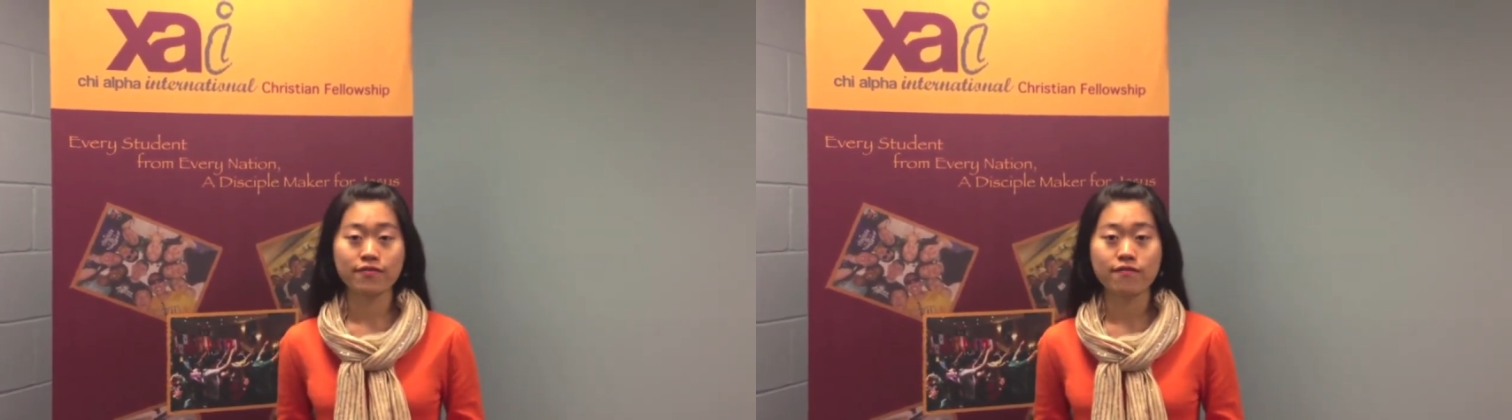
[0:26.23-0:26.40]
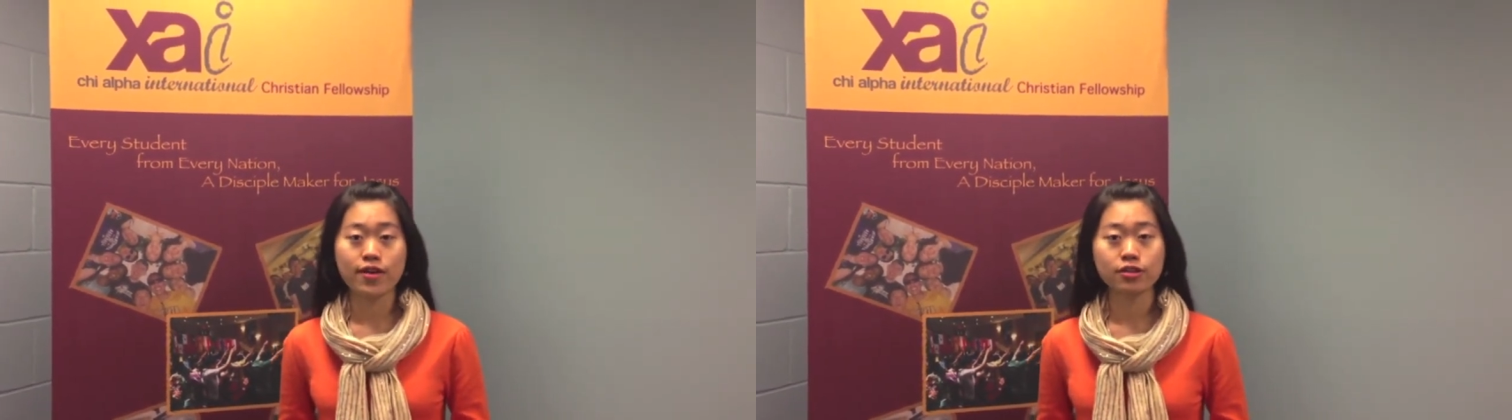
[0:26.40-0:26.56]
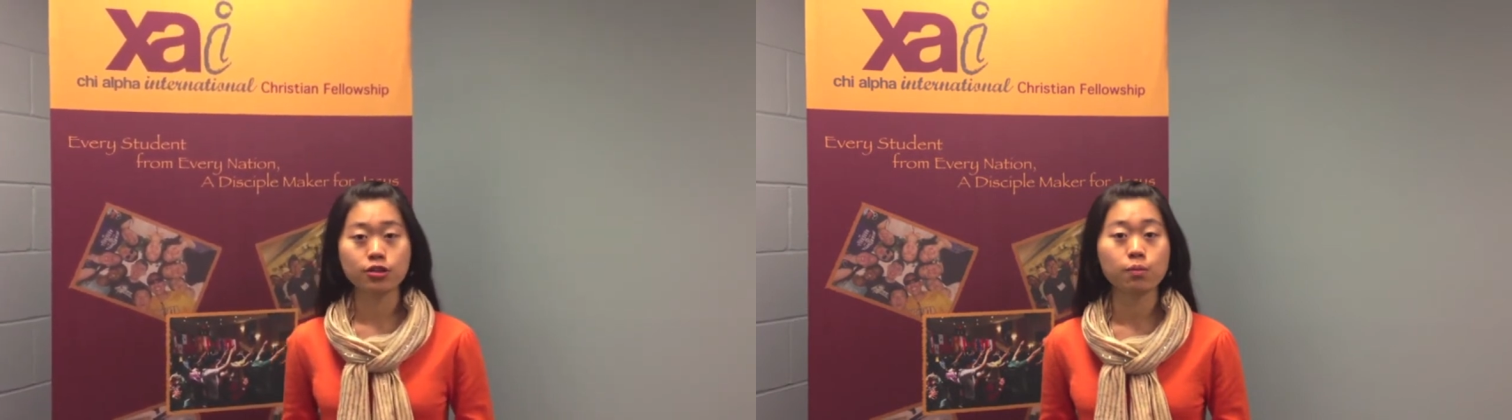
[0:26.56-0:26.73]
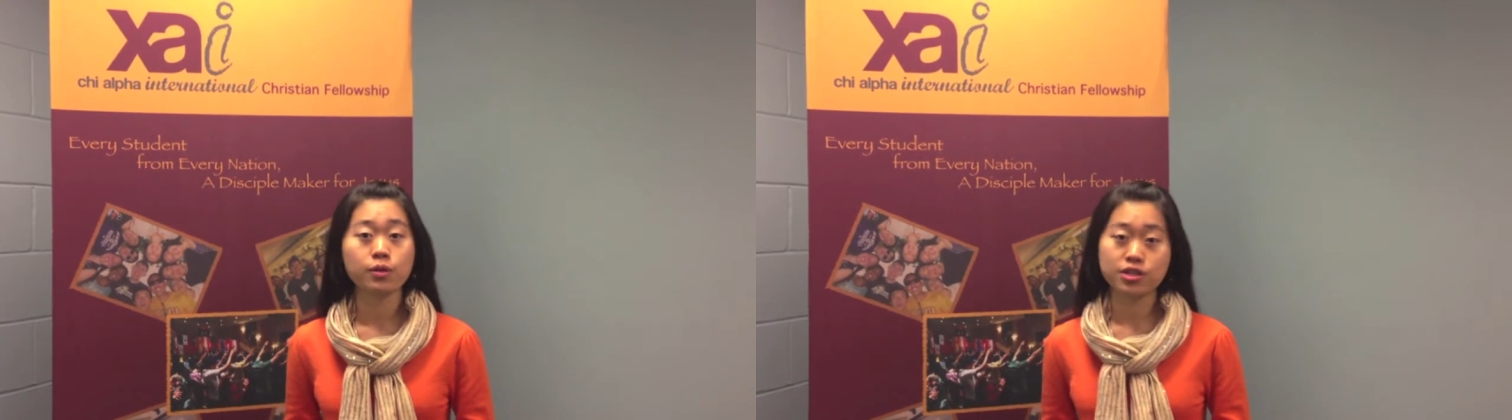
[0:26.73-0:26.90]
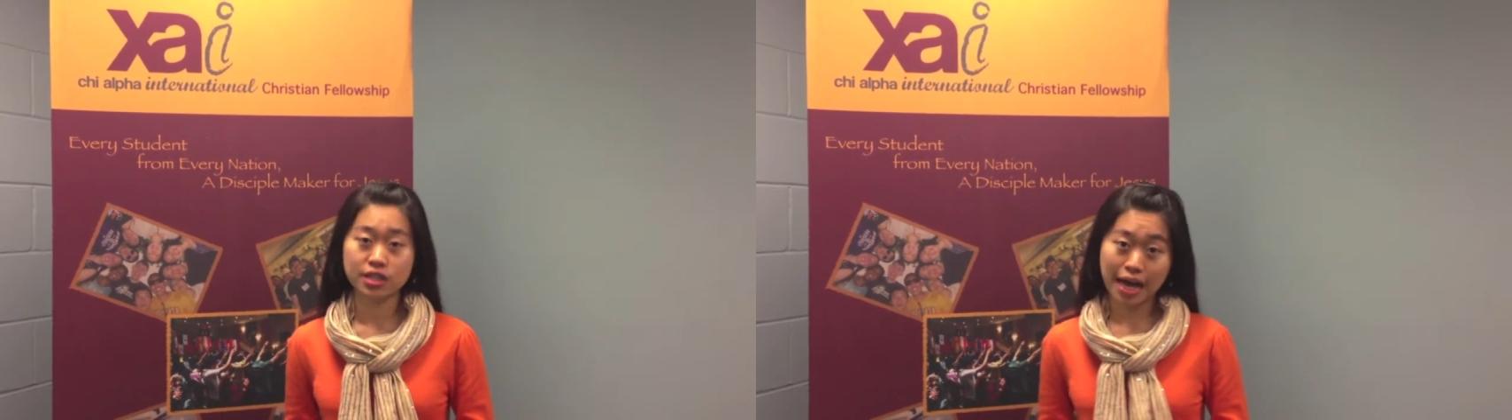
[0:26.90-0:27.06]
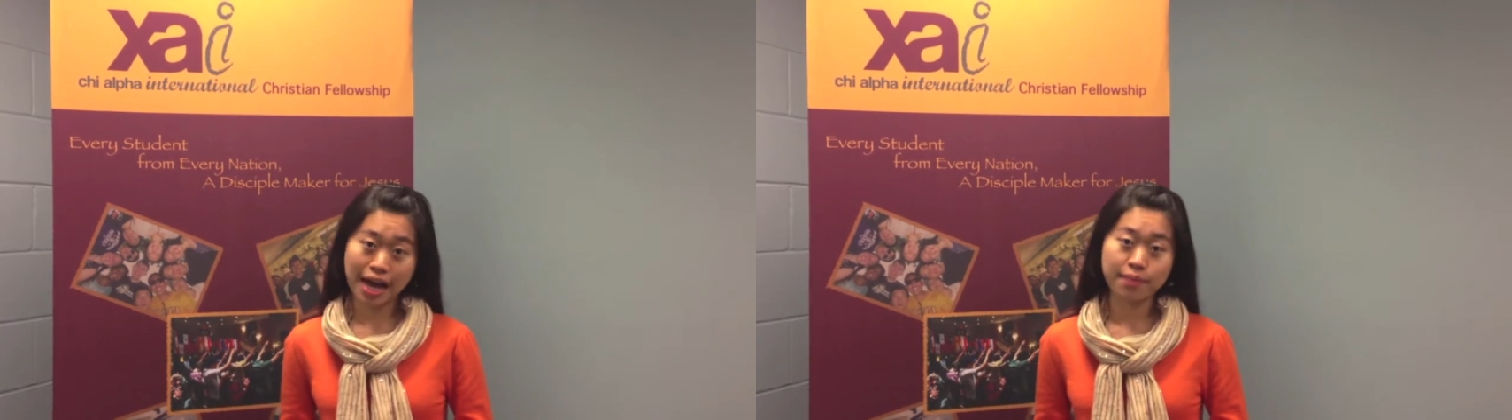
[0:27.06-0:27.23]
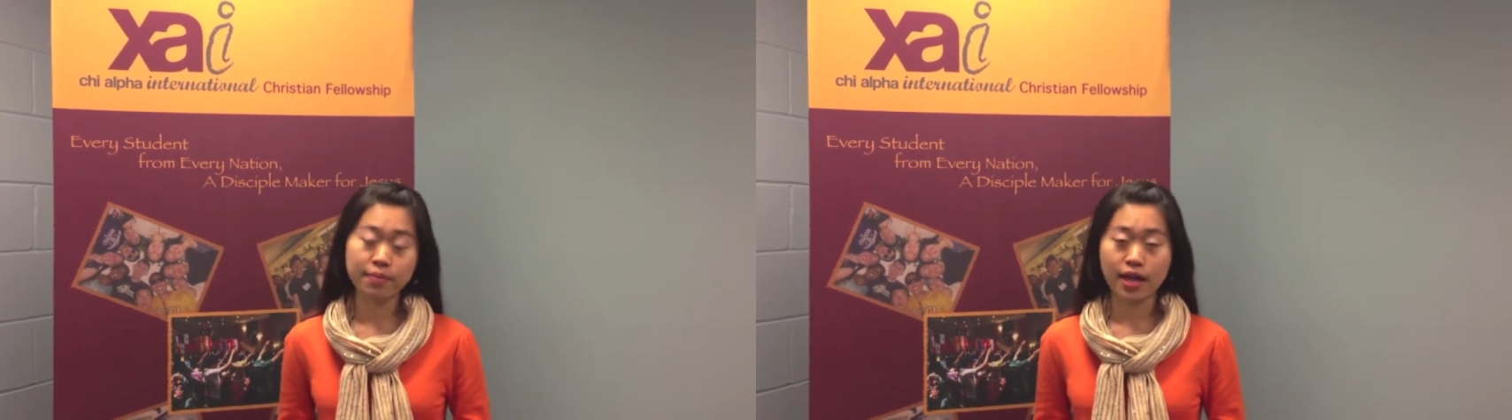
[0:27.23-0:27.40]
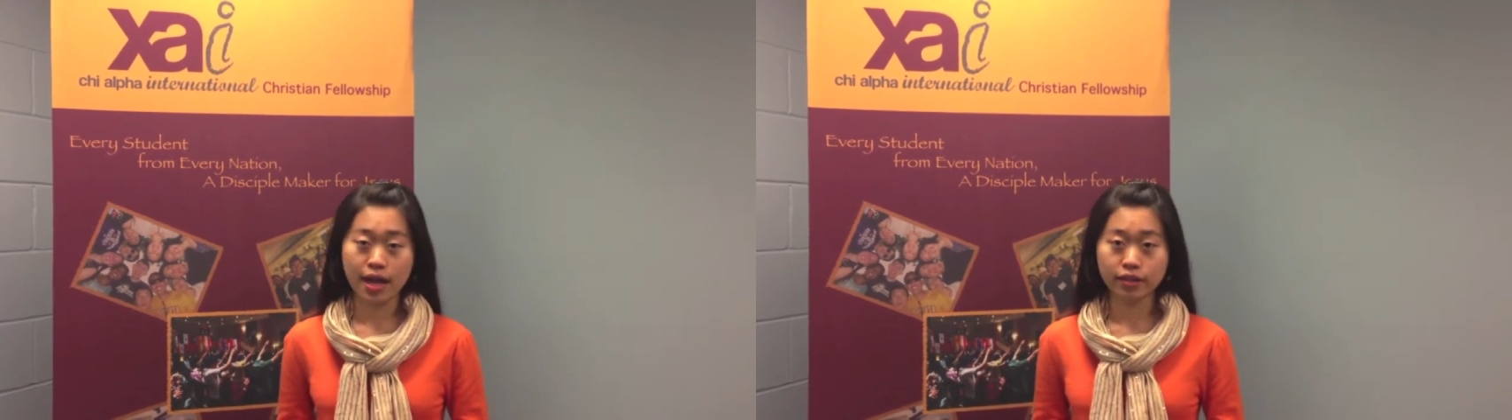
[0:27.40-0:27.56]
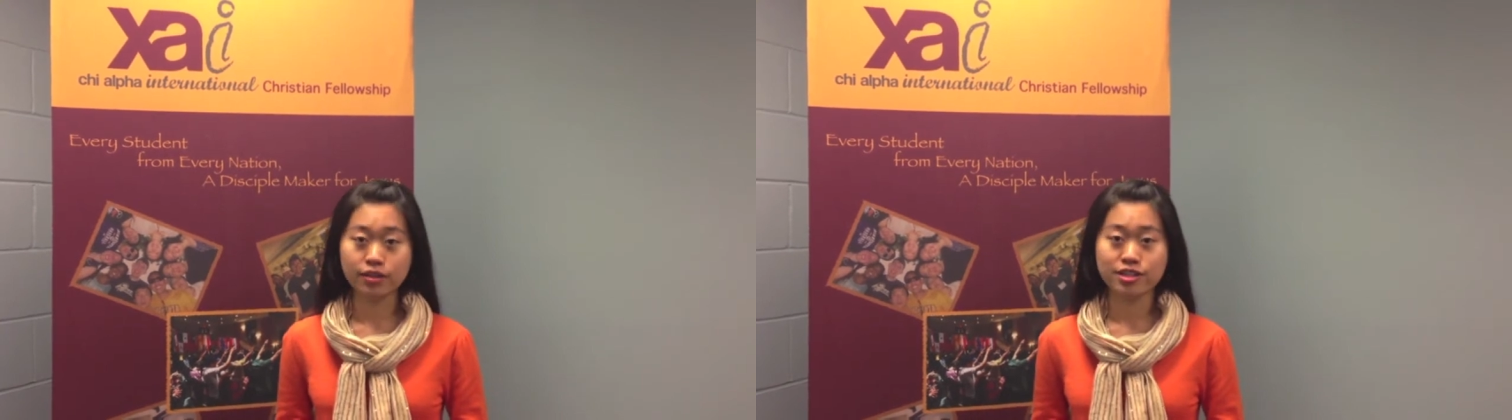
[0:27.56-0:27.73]
invest so much time and
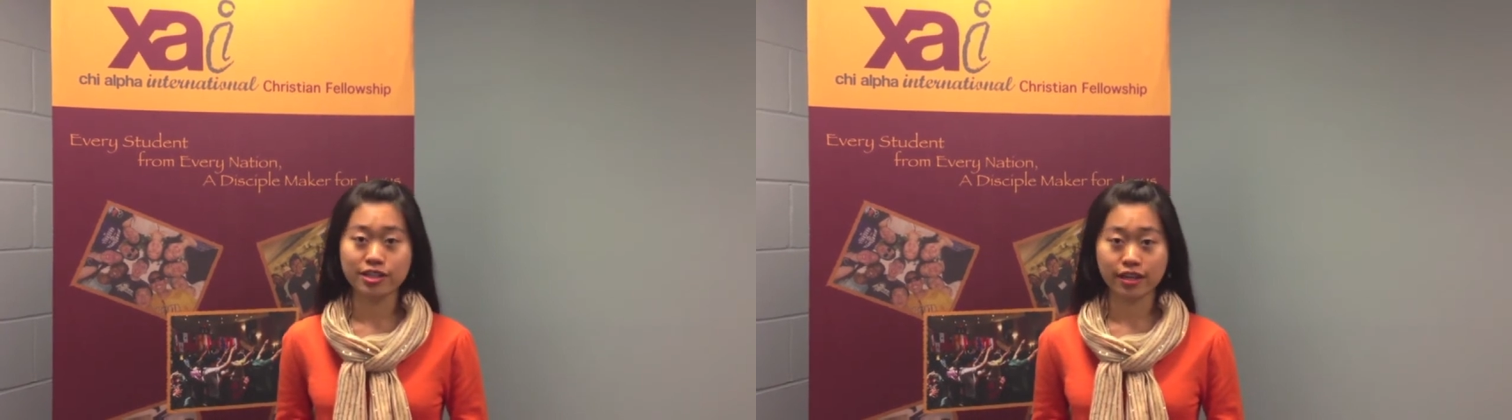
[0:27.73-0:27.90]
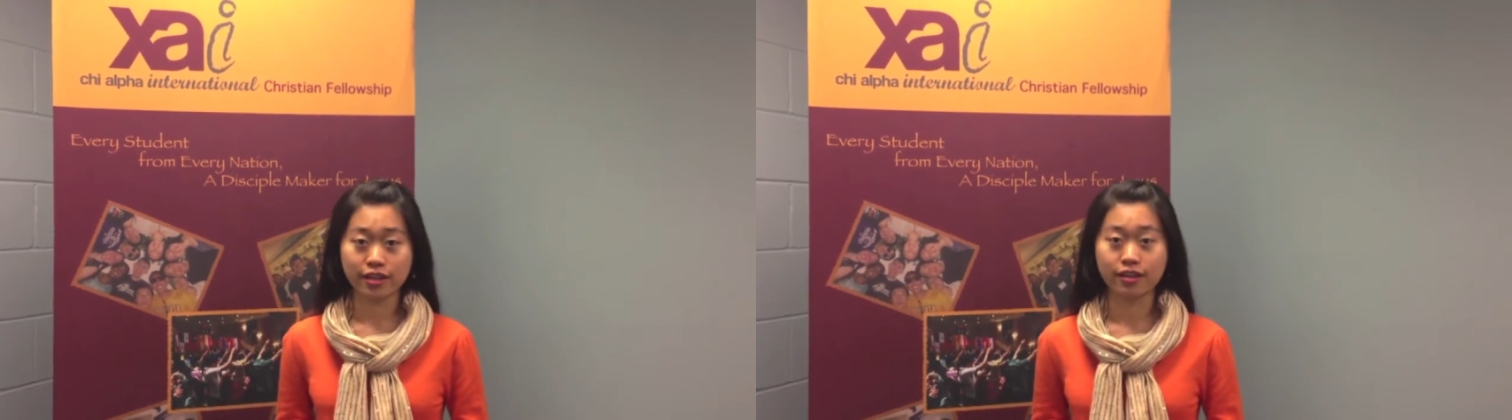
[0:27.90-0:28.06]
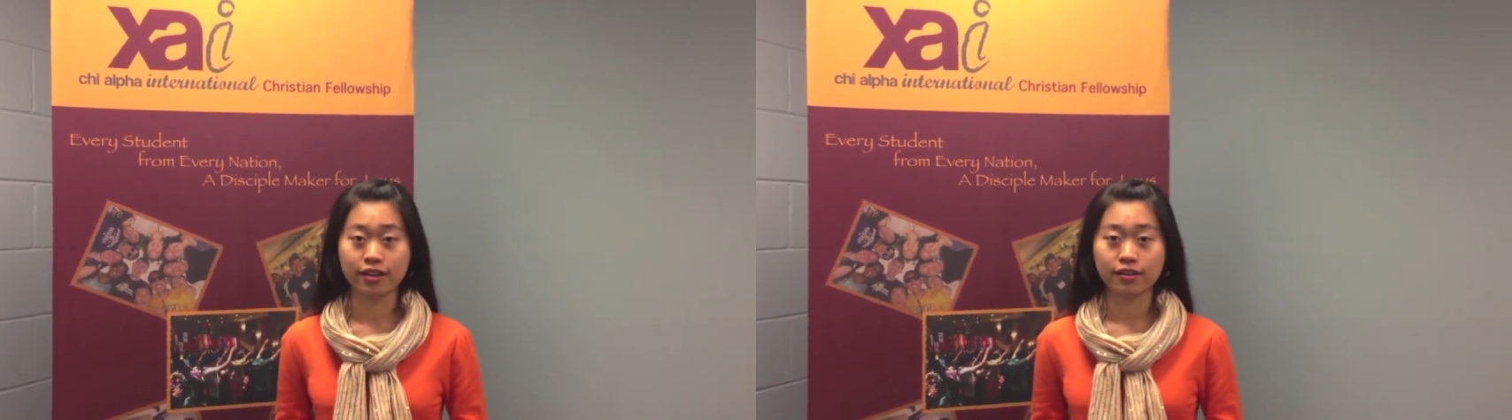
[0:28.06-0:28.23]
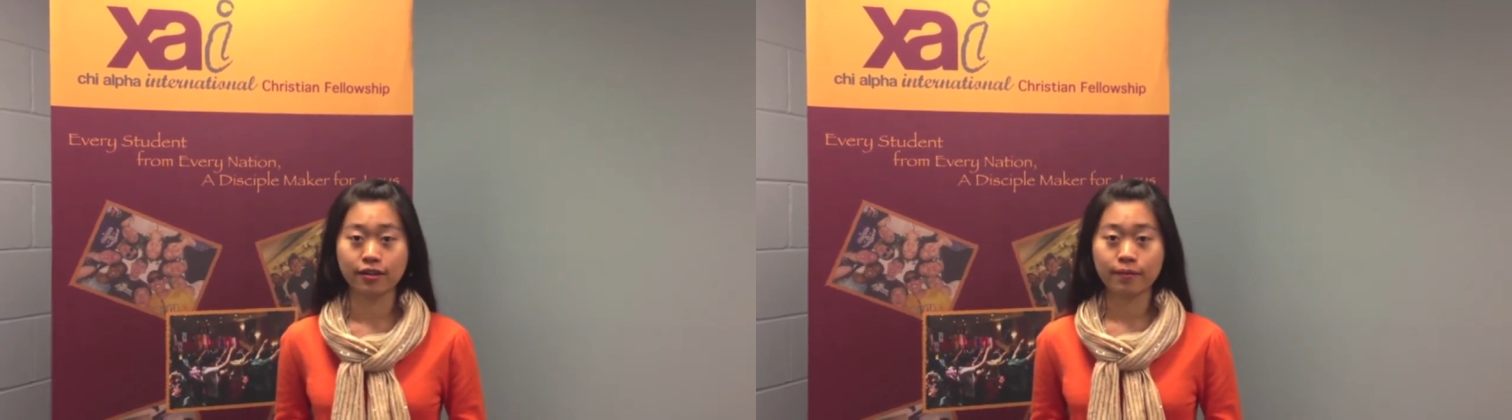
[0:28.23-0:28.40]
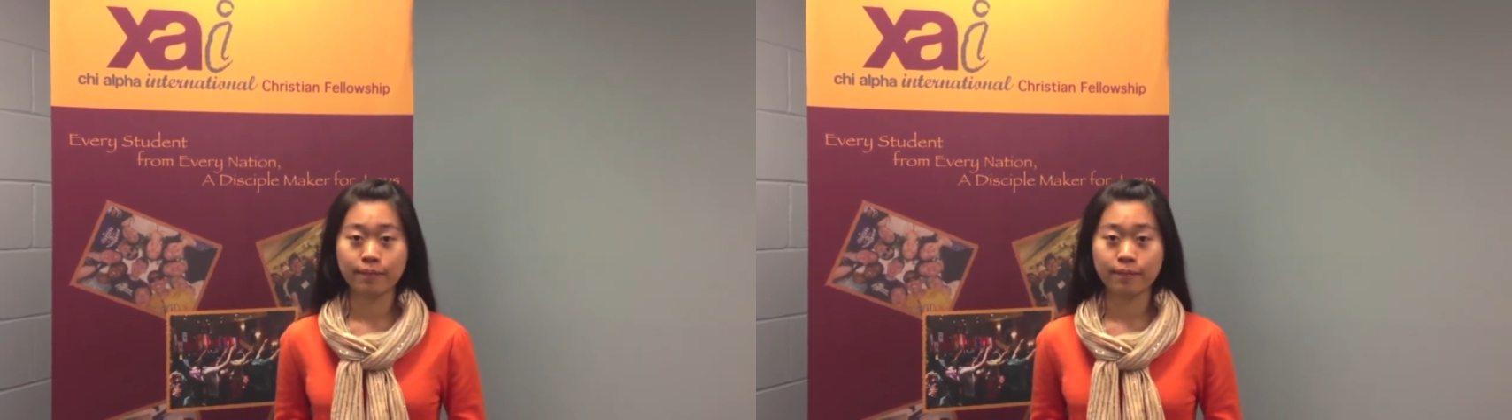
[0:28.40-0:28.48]
energy in it.